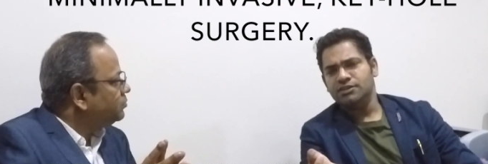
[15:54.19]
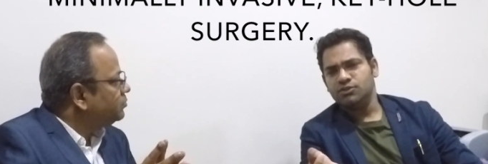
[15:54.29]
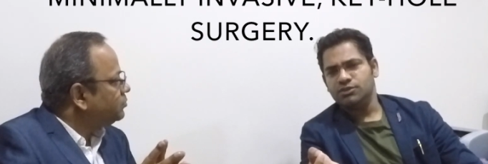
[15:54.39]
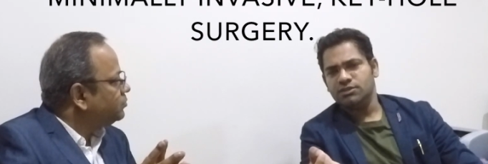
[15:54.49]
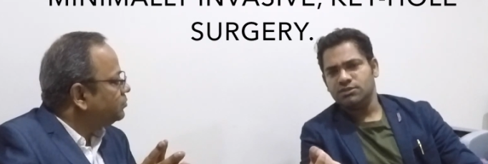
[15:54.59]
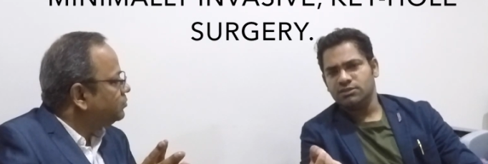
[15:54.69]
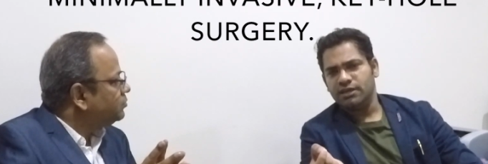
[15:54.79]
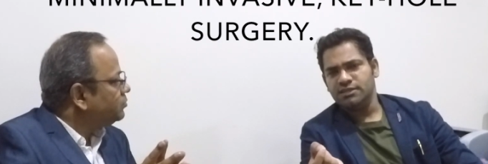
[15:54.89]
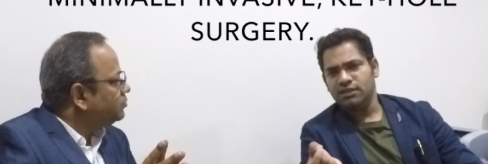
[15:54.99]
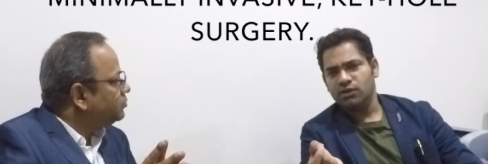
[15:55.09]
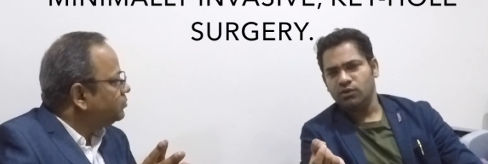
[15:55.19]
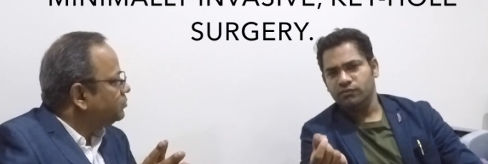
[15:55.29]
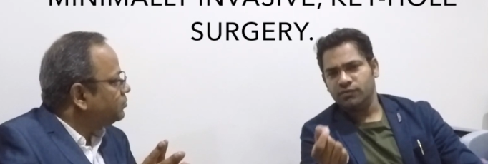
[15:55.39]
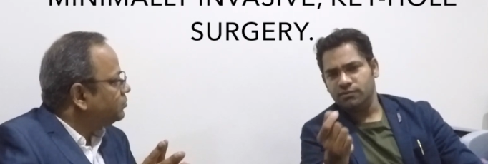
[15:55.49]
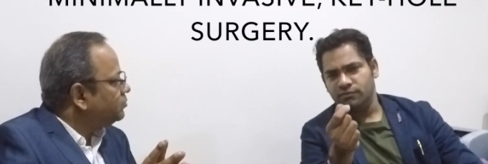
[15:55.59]
Speaker 1: incisions, ranging
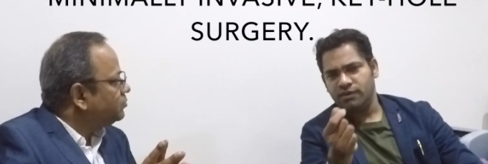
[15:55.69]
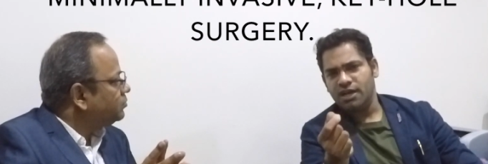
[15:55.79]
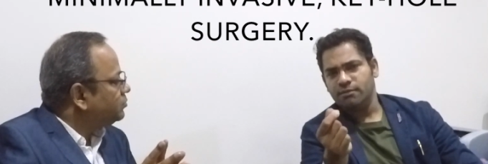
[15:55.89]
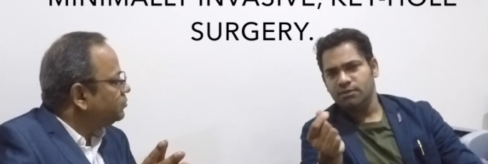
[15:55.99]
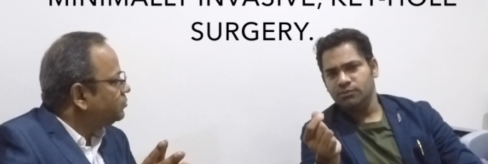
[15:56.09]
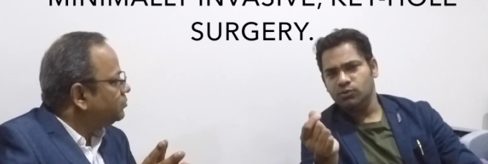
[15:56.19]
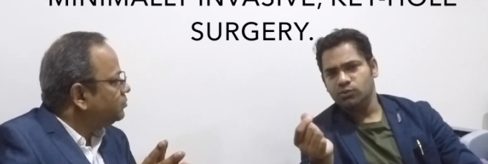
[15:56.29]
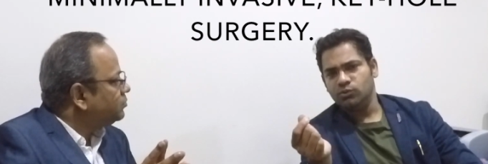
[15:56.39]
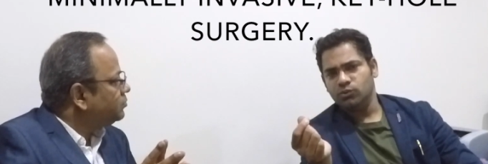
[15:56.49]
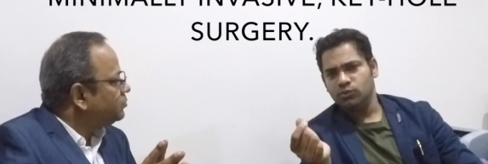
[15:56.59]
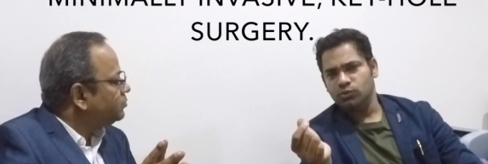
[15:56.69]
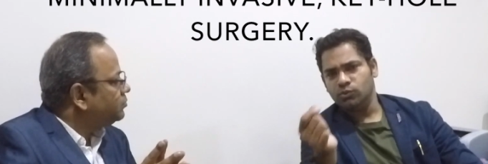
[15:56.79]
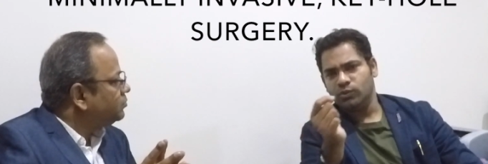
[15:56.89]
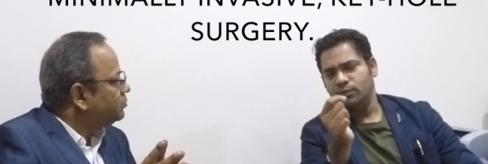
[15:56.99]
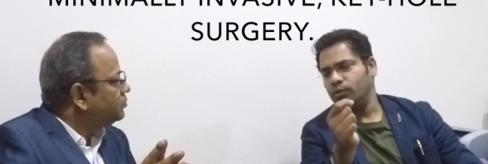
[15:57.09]
around from 5 mm to
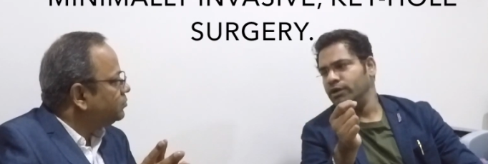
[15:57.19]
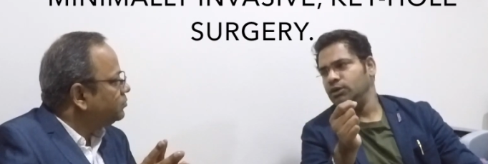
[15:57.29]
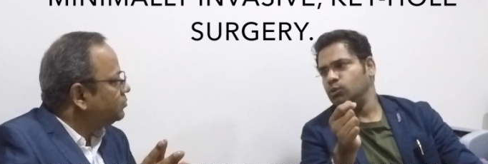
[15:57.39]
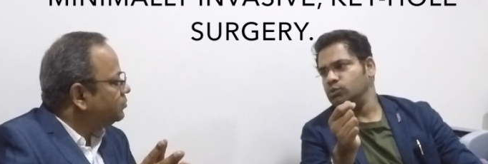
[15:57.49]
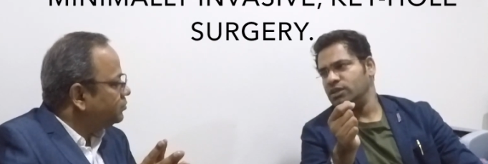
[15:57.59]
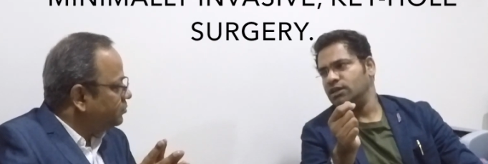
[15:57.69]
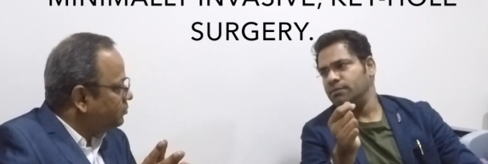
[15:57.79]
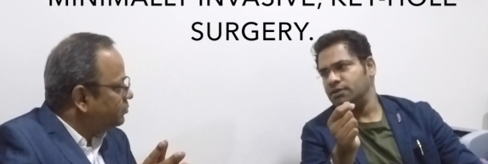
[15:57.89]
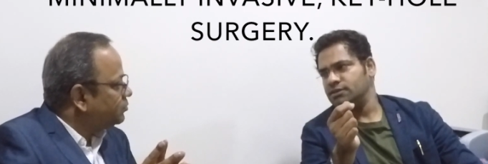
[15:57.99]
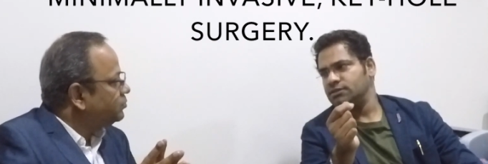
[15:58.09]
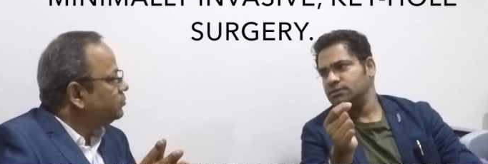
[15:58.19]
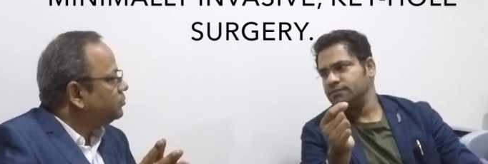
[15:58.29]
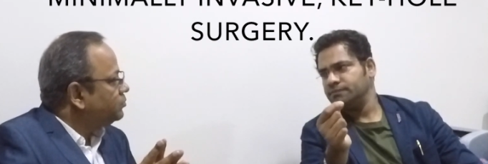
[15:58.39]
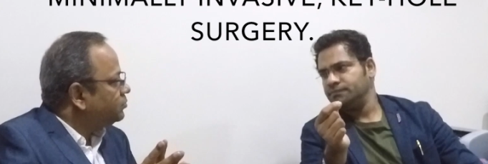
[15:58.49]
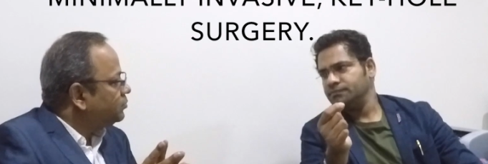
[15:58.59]
1.2 centimeters.
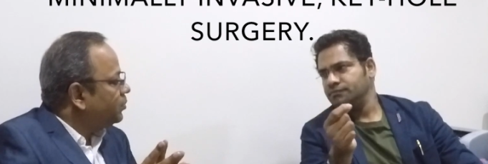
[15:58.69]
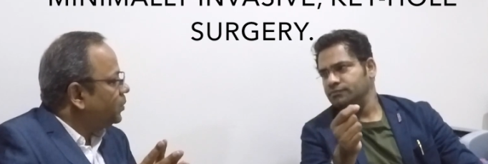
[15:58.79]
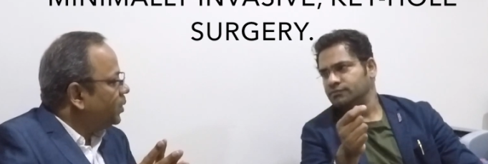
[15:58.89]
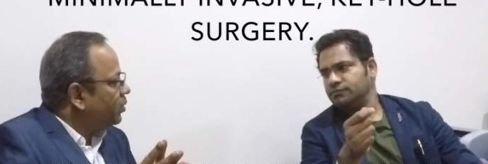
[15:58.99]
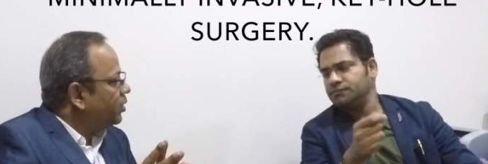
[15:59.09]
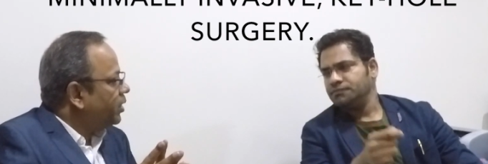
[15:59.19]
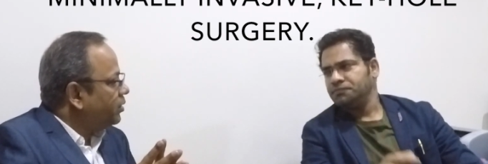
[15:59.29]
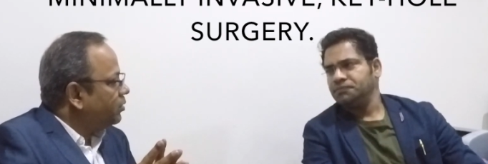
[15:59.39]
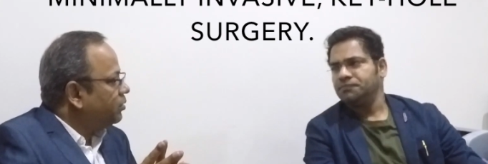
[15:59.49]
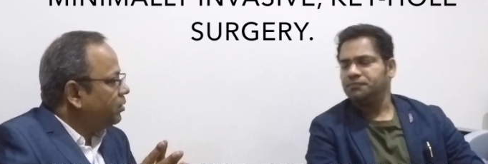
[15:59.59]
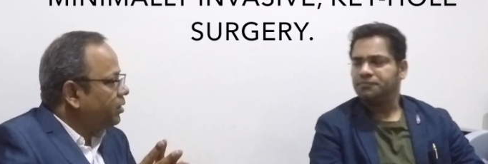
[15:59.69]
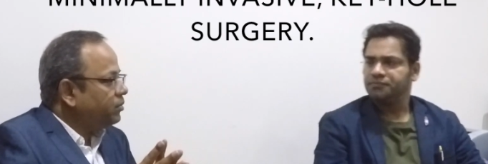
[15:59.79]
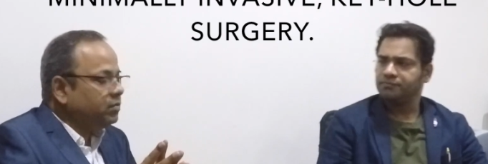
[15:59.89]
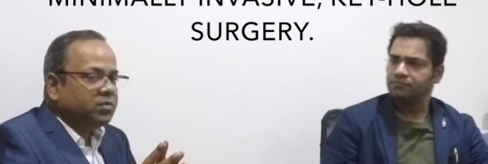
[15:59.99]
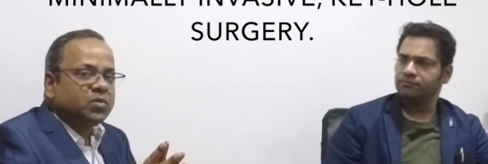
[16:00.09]
Okay. Okay.
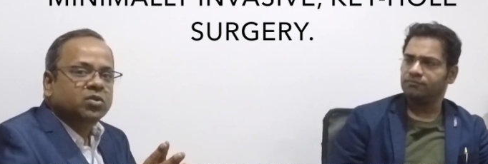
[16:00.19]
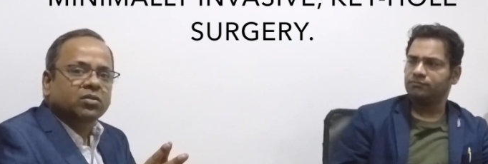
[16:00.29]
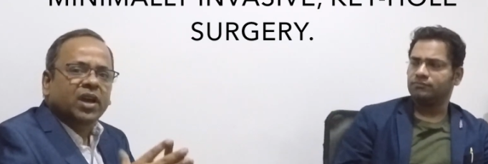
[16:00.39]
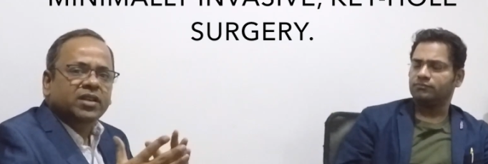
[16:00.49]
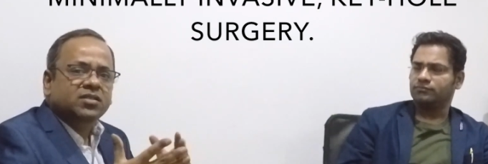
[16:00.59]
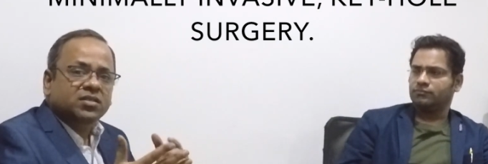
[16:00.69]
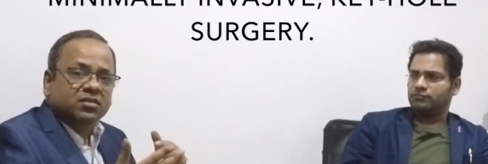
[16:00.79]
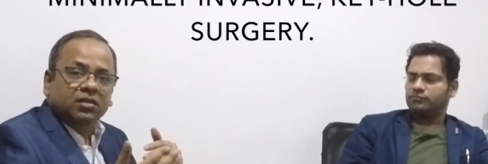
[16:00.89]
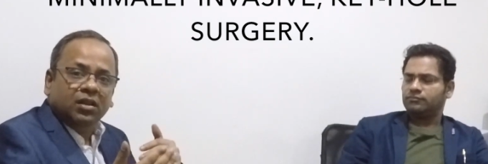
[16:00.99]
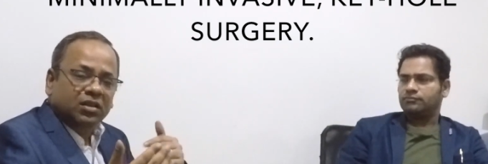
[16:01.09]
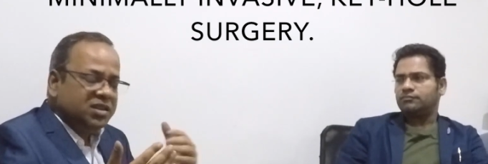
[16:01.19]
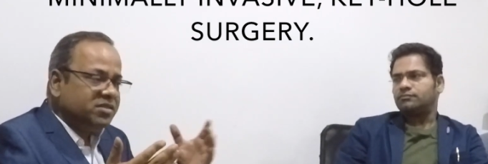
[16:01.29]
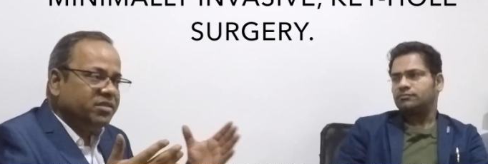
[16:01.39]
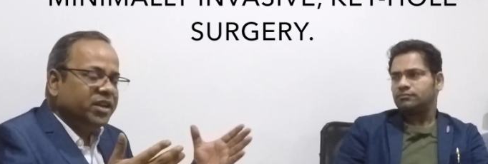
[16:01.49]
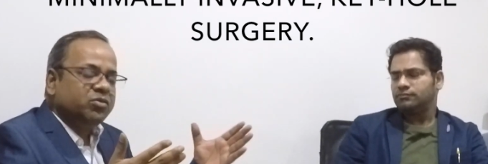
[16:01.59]
Speaker 2: So guys,
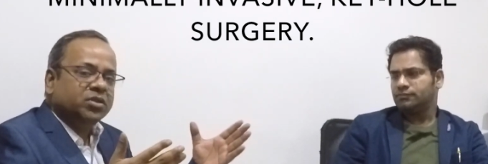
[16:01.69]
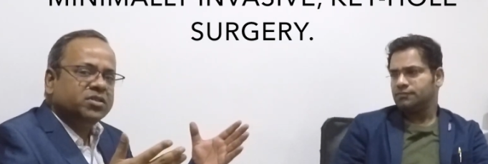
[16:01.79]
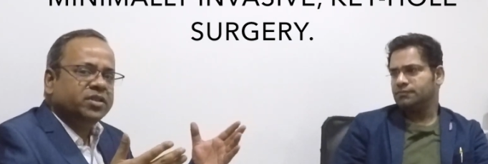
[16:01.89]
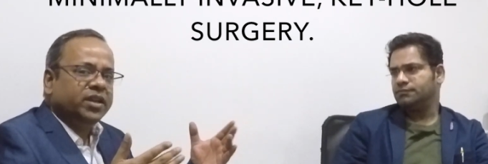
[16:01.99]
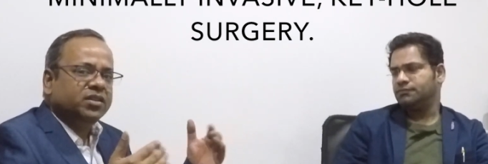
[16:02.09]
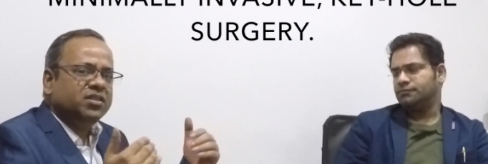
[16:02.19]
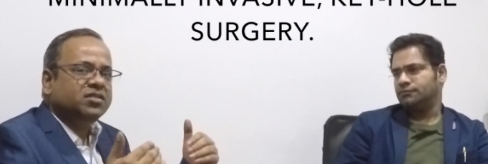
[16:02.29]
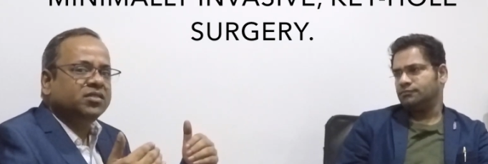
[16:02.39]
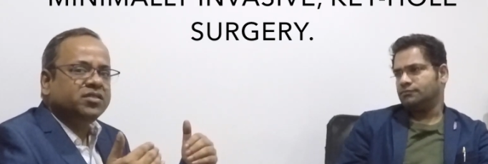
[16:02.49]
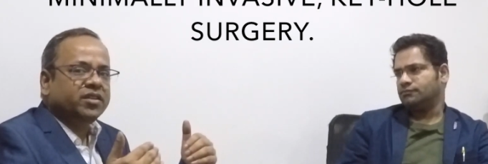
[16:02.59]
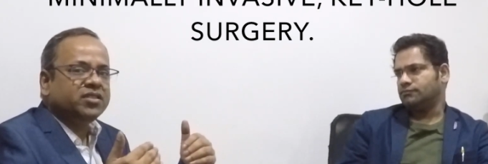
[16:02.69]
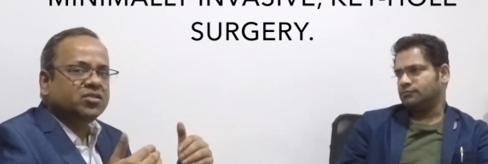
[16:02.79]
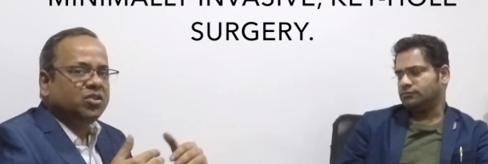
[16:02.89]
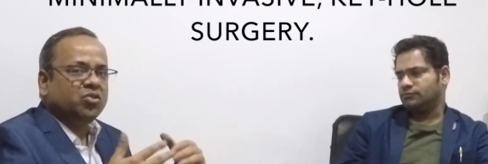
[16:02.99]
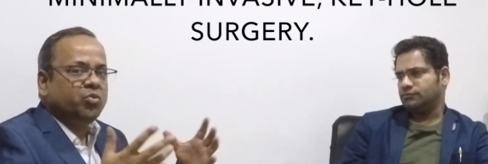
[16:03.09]
let's try to understand. This surgery is
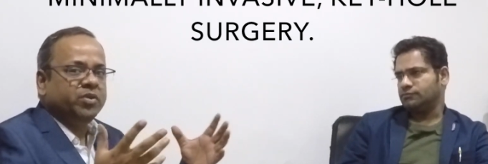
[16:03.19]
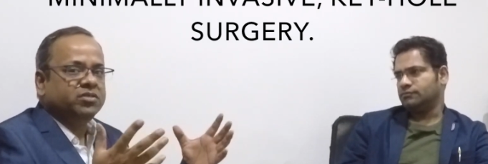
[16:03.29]
not an open